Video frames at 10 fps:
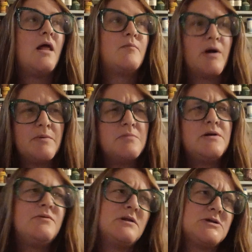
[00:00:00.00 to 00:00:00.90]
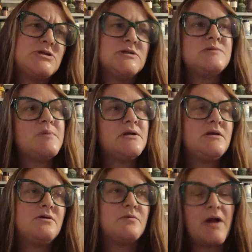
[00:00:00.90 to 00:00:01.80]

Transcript: Probably religious, but either